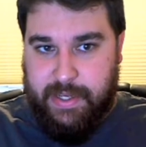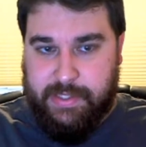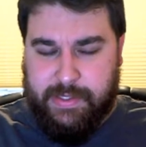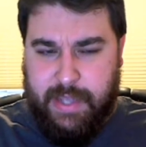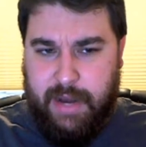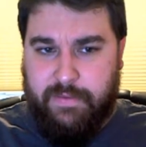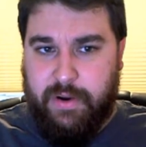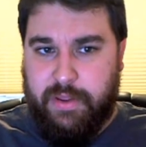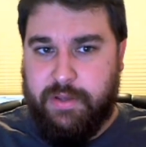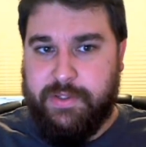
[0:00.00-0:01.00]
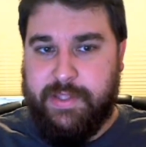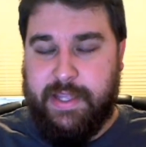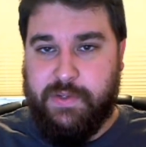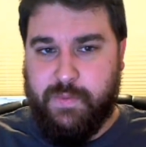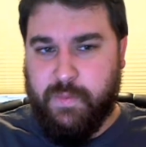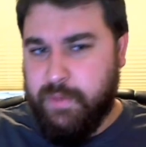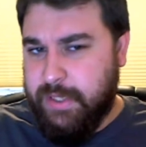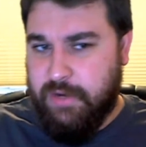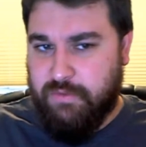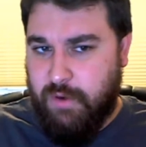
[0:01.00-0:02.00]
It's kind of one of those that's
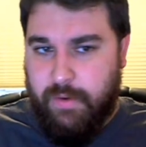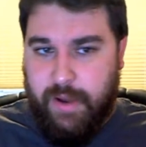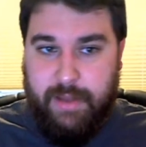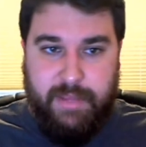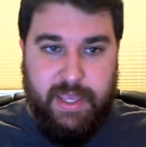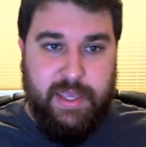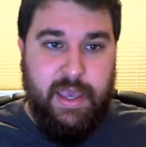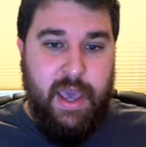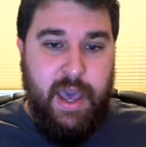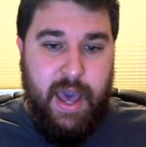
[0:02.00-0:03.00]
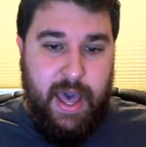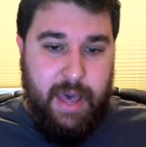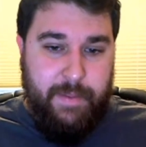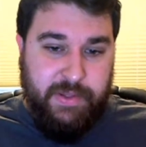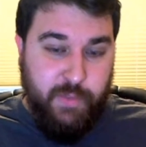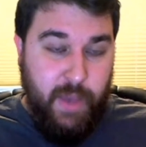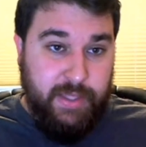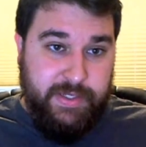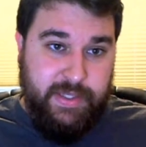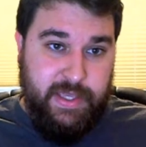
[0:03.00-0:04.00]
really grown on me, as
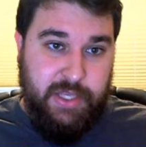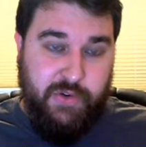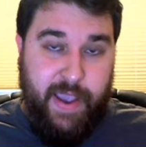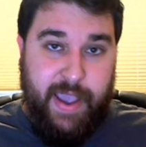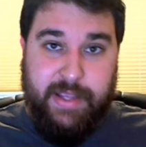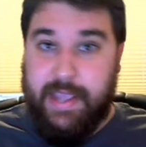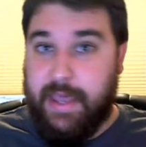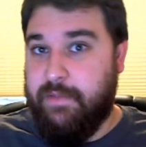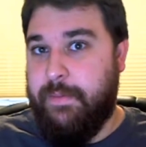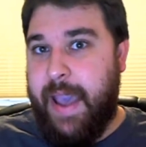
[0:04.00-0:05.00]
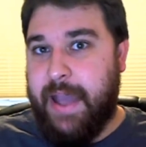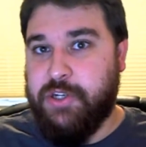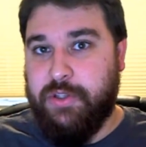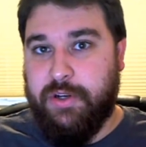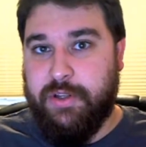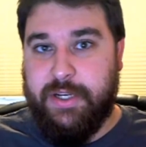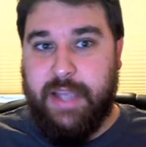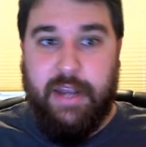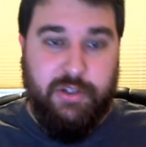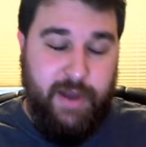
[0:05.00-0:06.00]
well as the track Death of a Bachelor, the
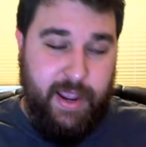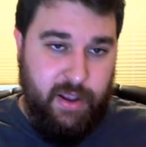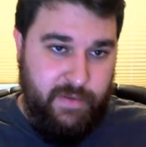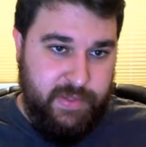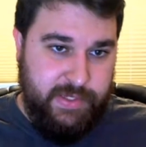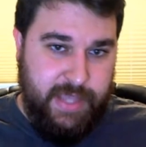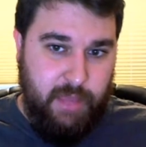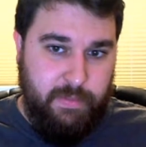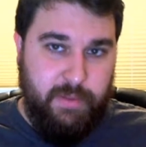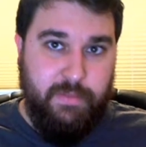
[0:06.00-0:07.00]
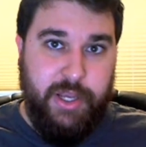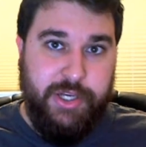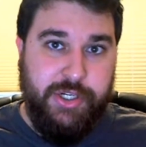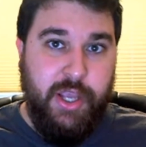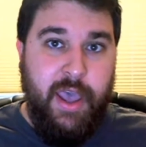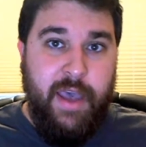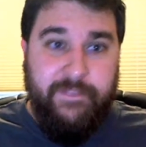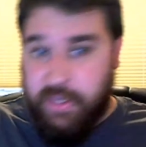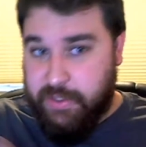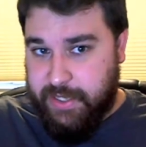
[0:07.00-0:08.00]
title track off this album, which
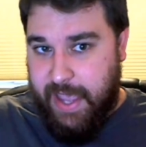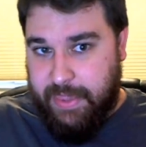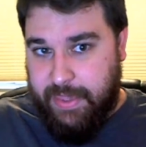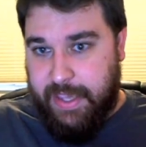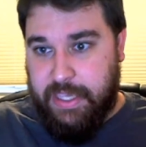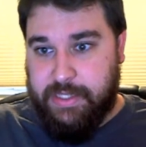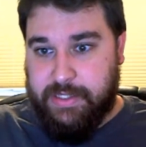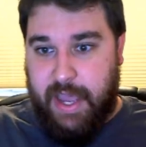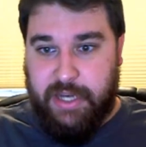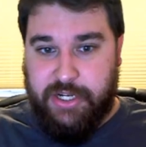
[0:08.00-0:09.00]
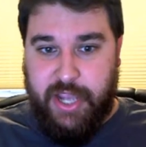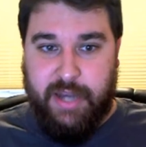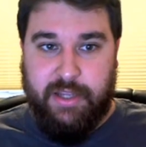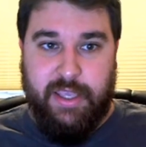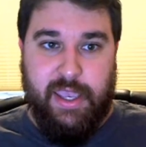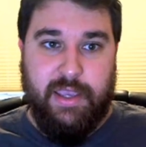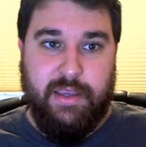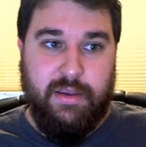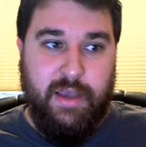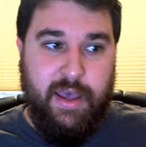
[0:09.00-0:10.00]
feels again like he's kind of
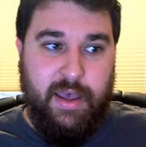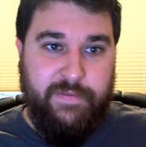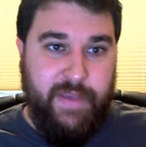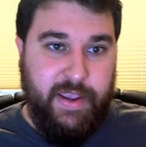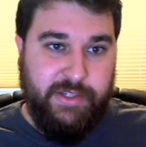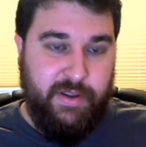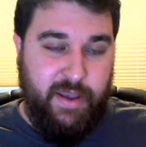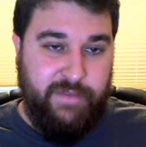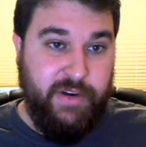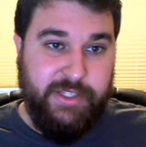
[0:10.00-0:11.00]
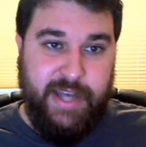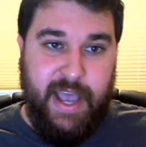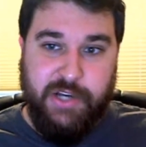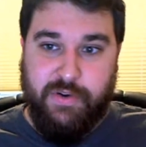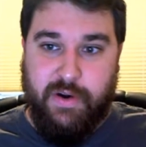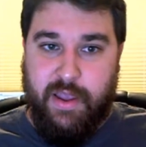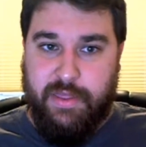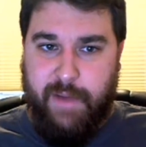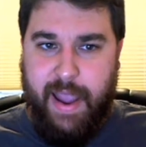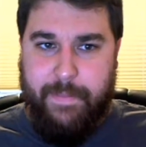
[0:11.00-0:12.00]
channeling Frank Sinatra
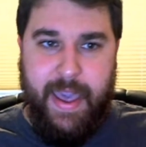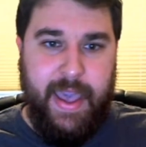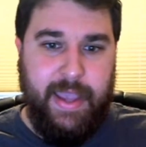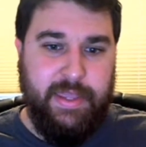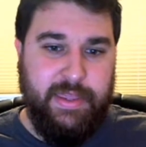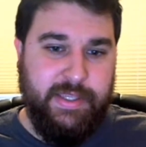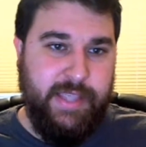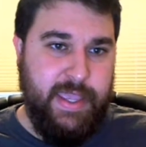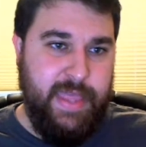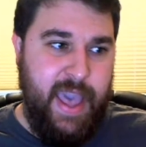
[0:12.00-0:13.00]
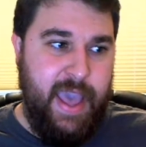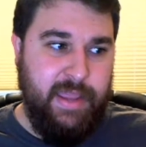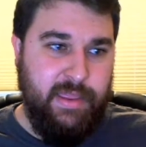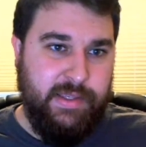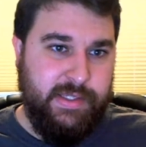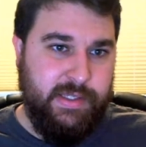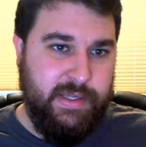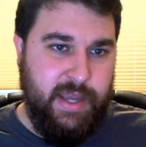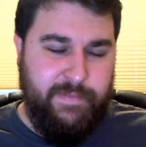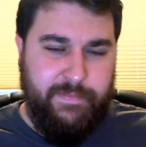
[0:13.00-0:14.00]
and the Rat Pack and things like that in this
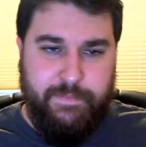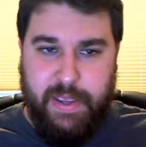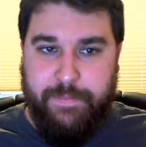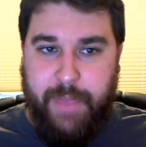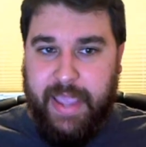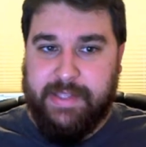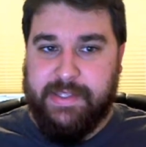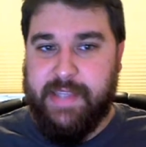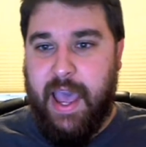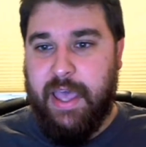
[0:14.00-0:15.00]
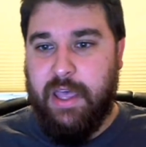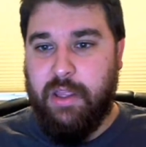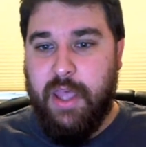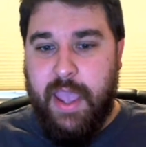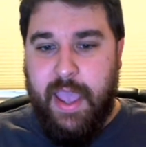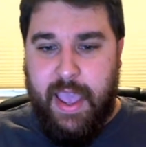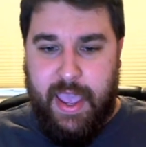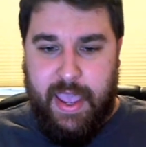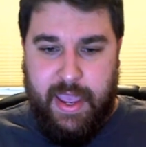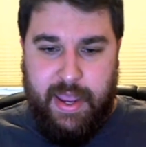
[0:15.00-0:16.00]
kind of big band style.
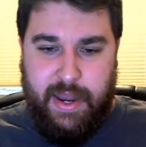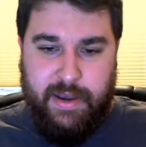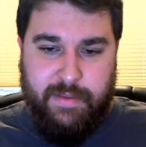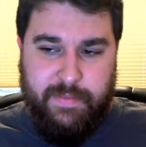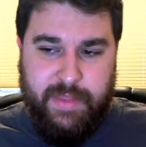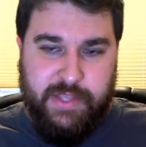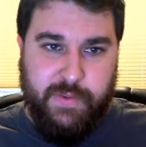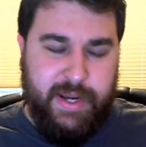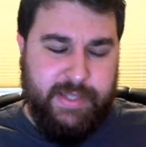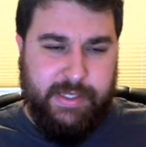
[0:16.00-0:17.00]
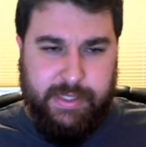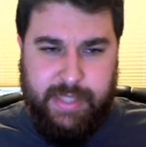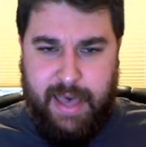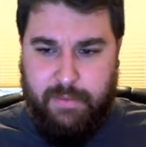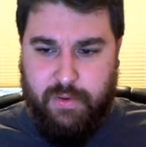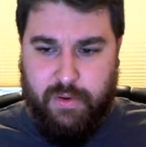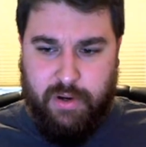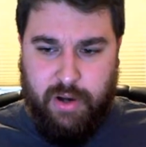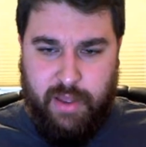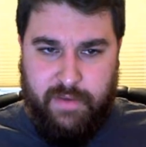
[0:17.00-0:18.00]
And this one has a lot
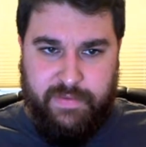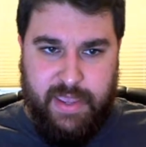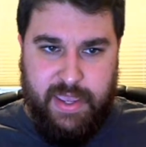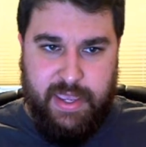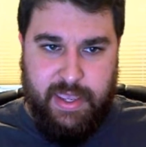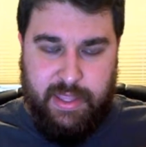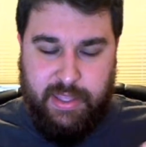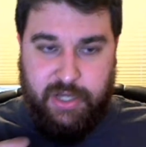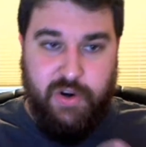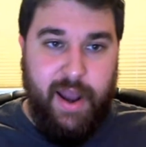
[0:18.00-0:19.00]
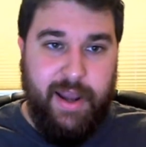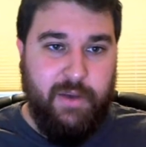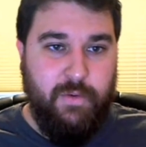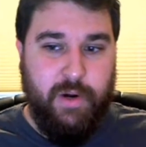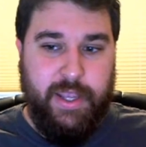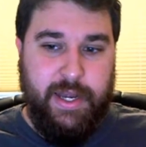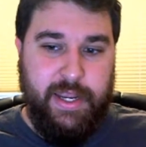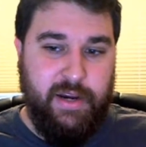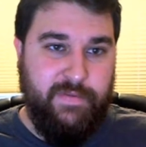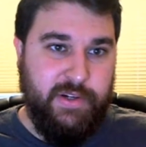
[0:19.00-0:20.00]
more of the electronic work in
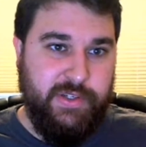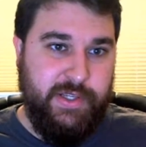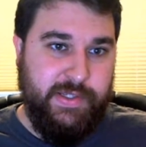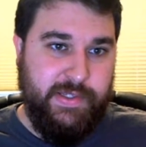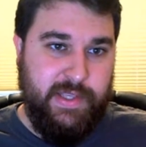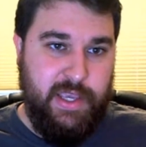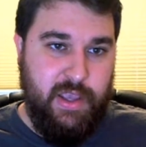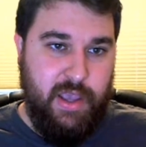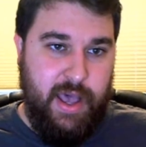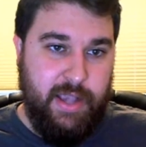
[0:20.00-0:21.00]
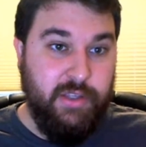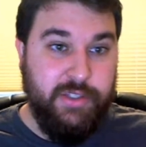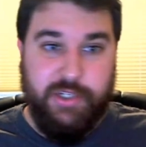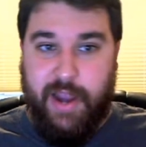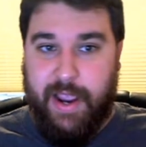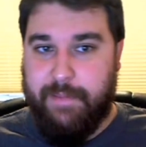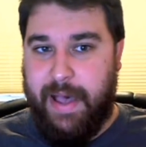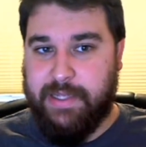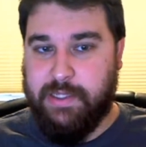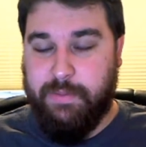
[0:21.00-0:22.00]
here versus the closing track
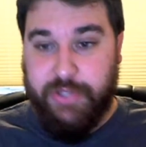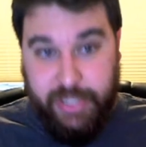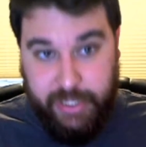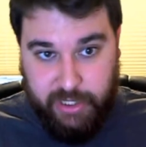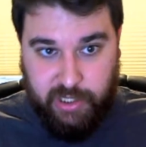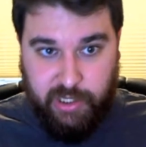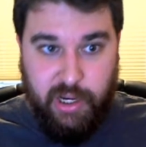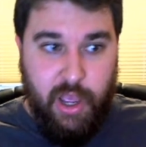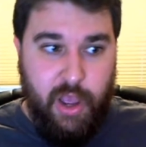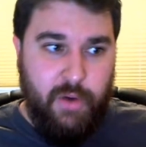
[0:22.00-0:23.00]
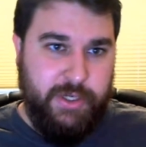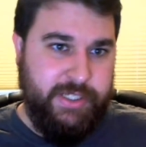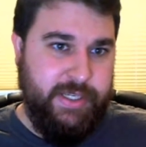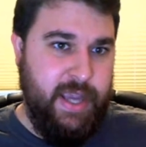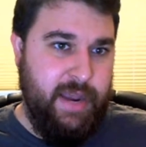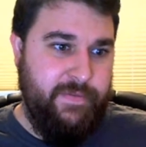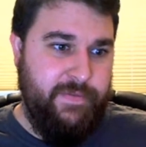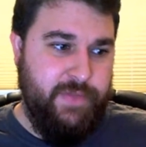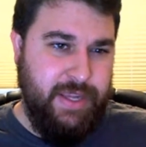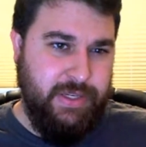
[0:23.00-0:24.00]
Impossible Year, which I said kind
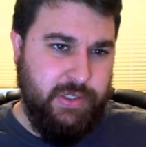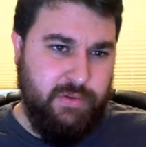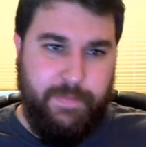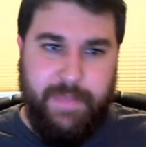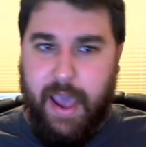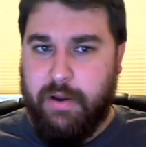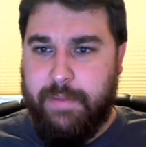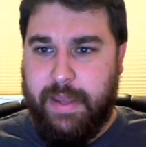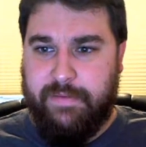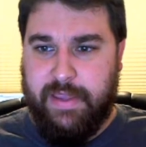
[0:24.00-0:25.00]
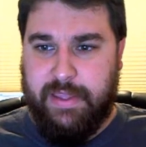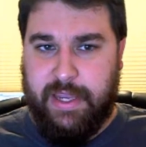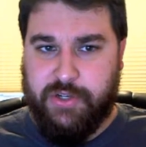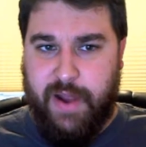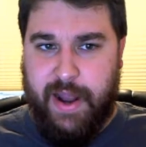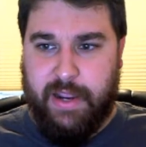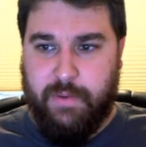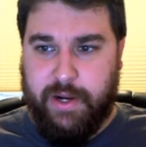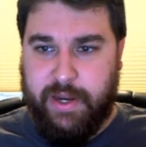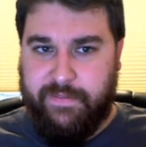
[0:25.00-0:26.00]
of they stripped out a bit of the electronic
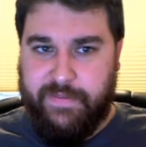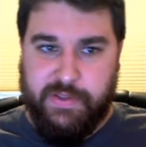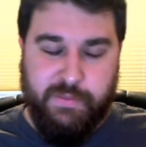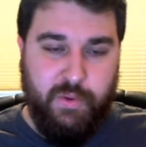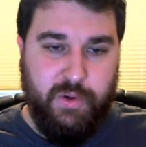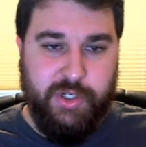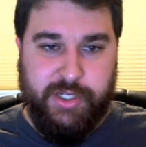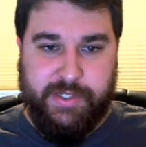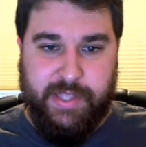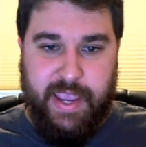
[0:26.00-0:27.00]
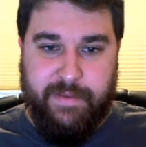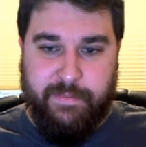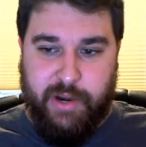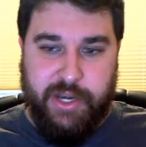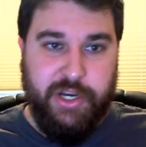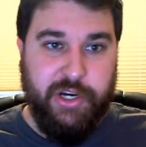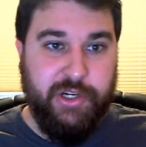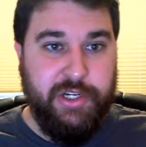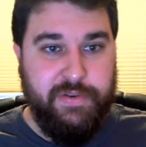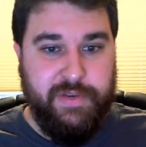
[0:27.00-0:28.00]
work and it feels more just like Brendan
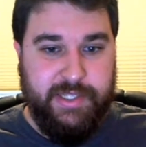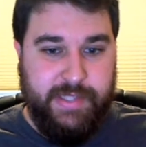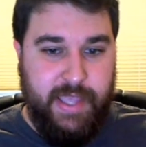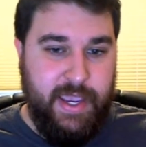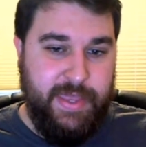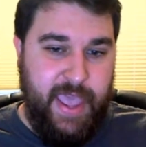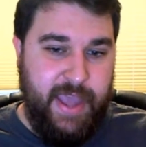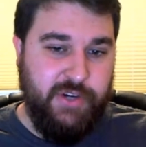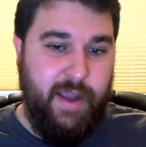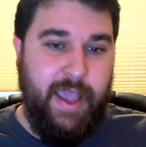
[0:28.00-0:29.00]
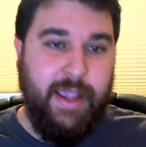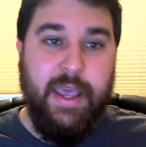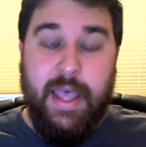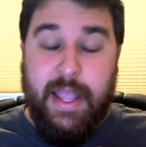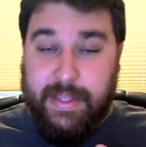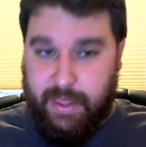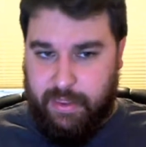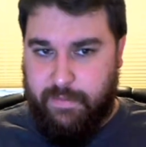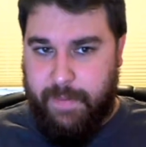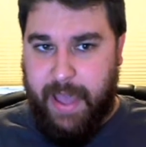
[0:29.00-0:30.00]
Urie doing his thing on that track. Death
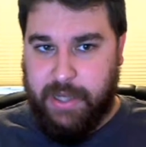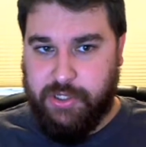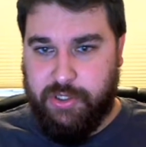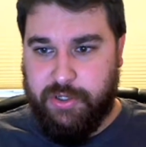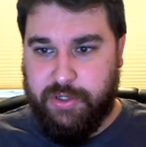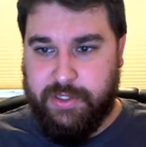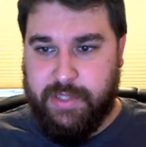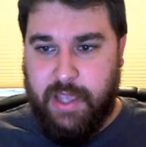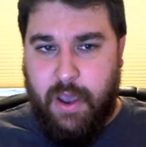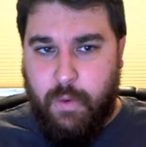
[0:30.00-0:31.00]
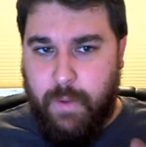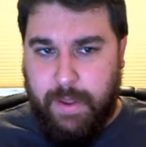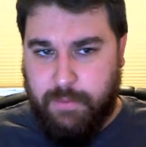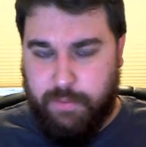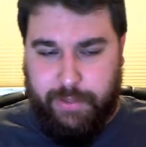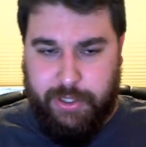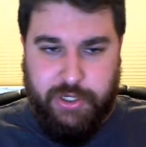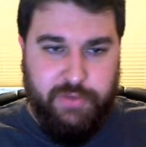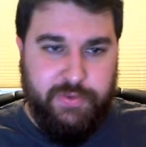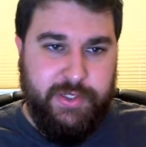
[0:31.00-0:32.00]
of a Bachelor is way more
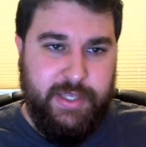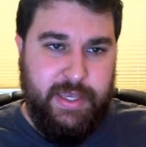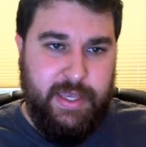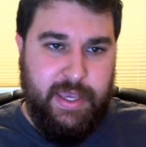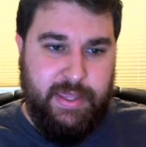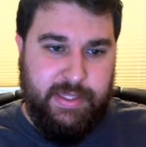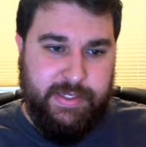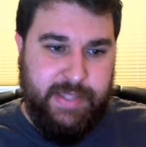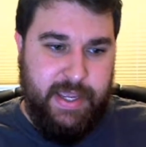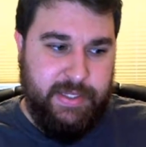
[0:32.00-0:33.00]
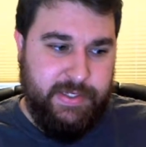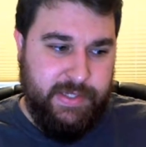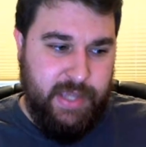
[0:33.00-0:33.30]
produced in the sense.